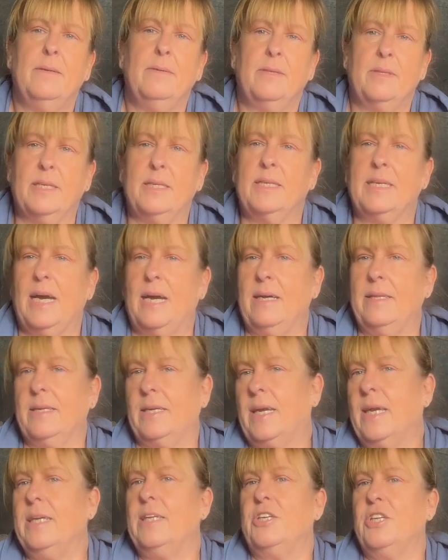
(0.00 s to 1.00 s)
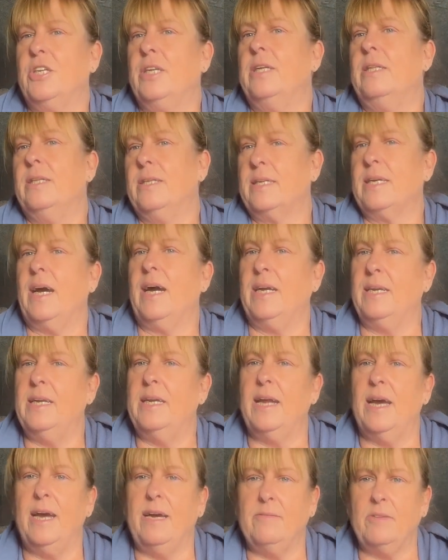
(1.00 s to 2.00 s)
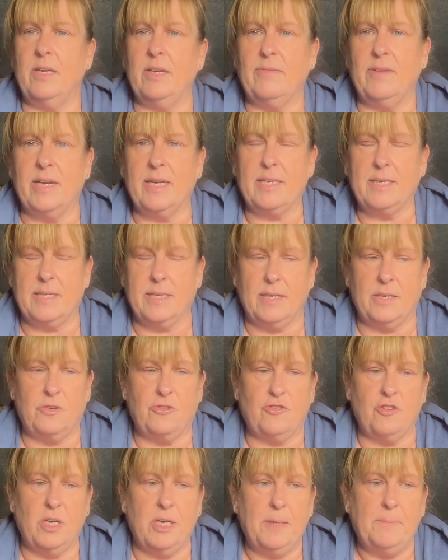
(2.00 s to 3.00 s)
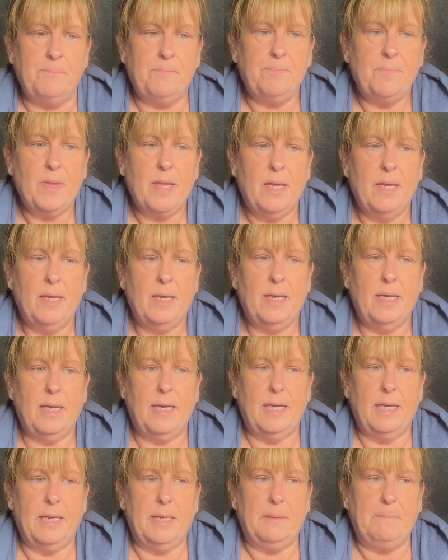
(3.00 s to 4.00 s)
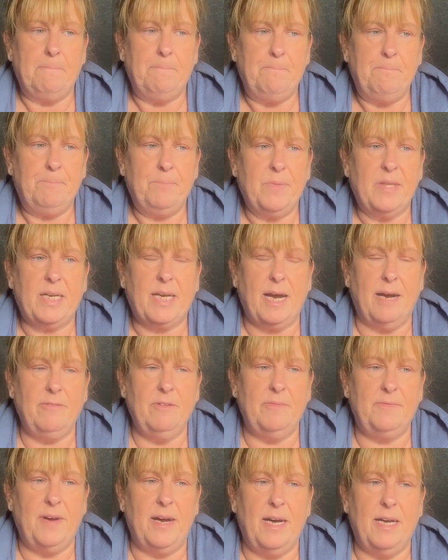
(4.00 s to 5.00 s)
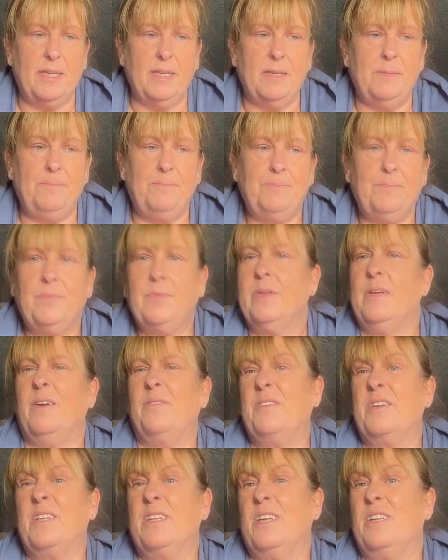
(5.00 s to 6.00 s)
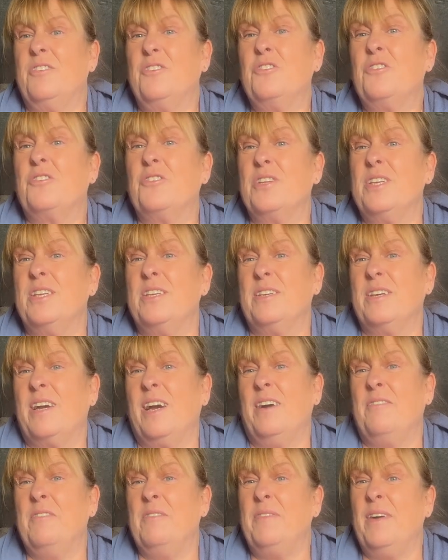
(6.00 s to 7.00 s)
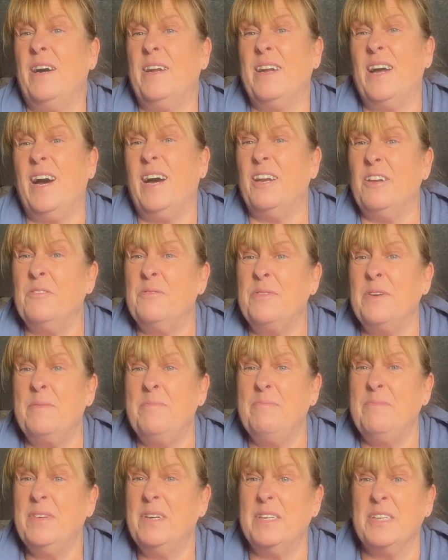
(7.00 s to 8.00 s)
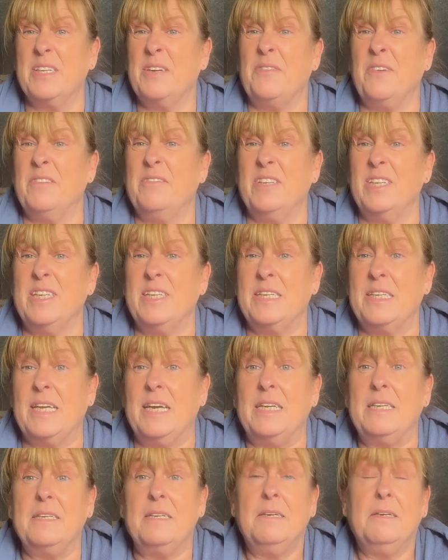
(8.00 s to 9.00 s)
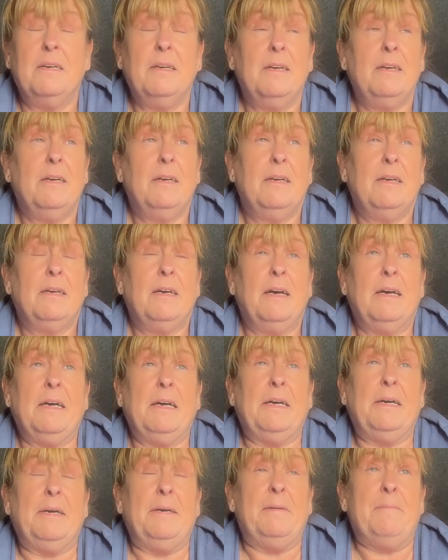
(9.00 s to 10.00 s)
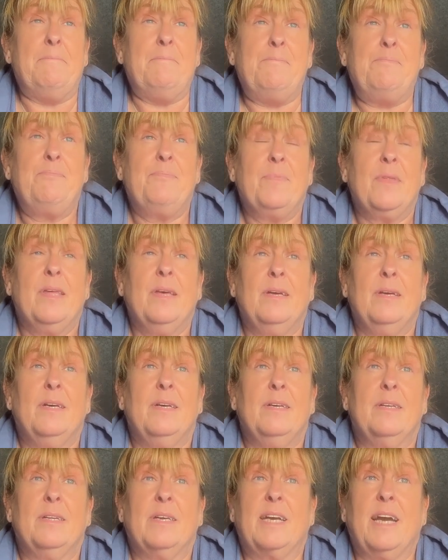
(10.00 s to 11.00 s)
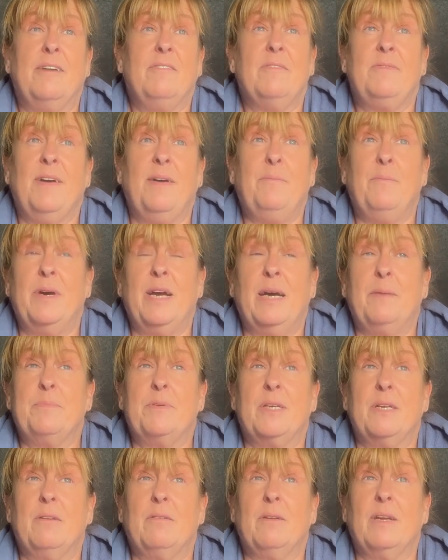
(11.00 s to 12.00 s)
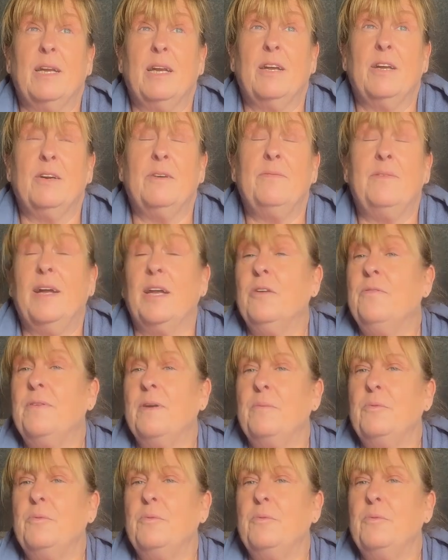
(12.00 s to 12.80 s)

the kitchen, the dining area, etc. The caravan, obviously, just because it's a caravan, I love them, as I've already said. The caravan we absolutely love. I love it